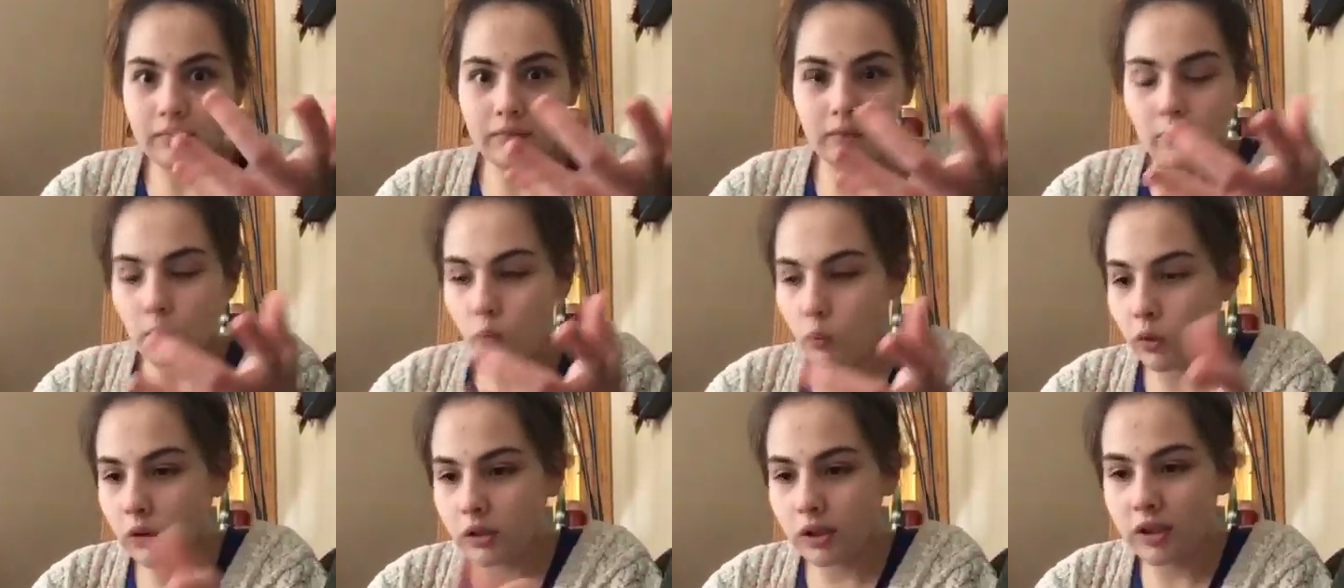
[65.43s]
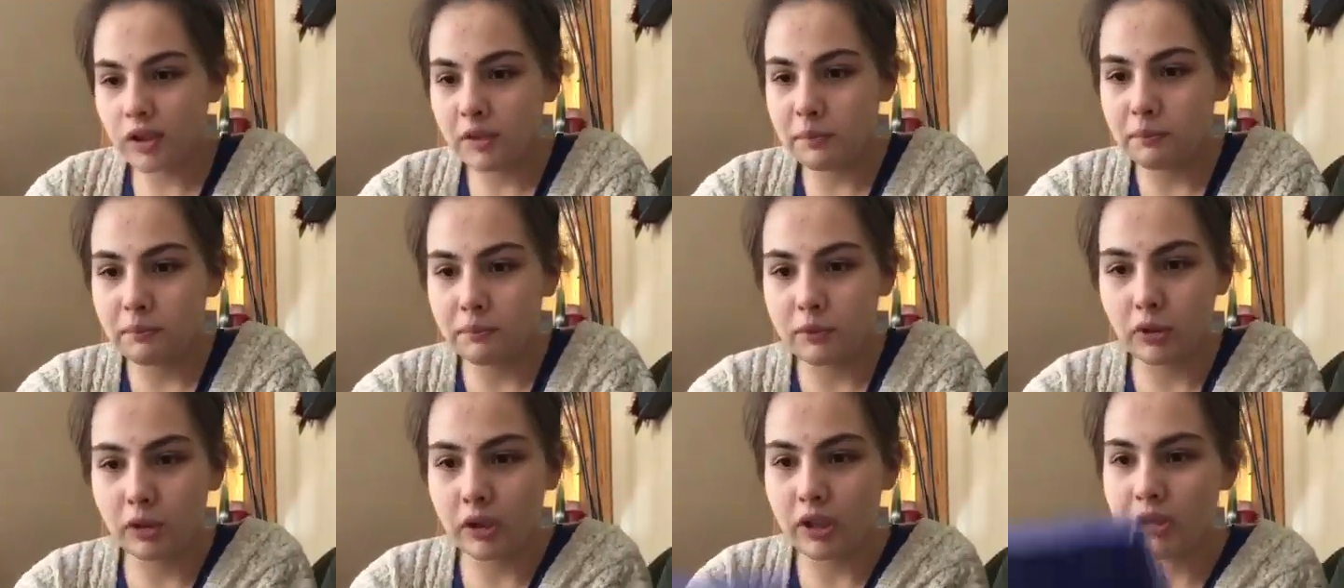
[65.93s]
Worst
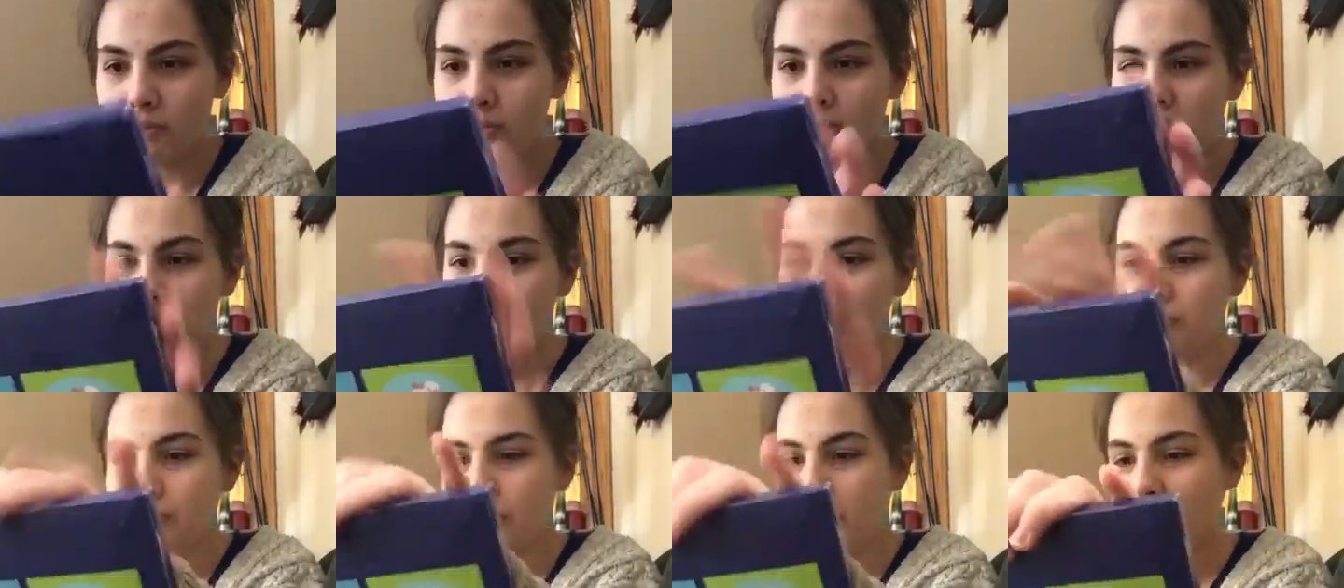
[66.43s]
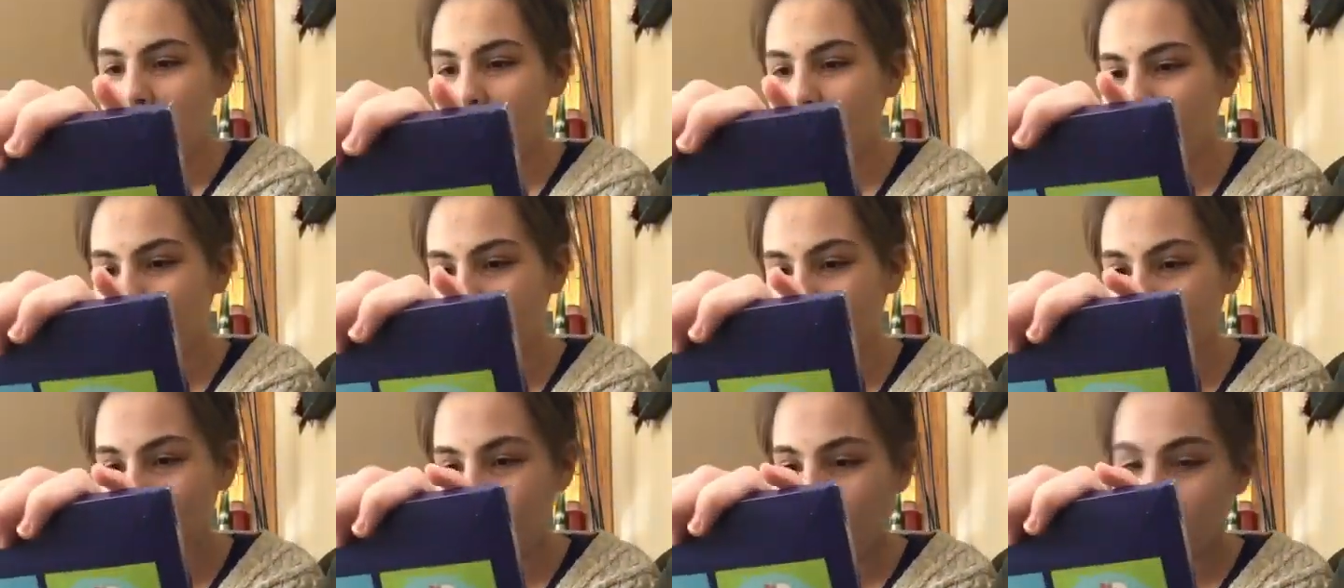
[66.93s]
Christmas Eve prank ever.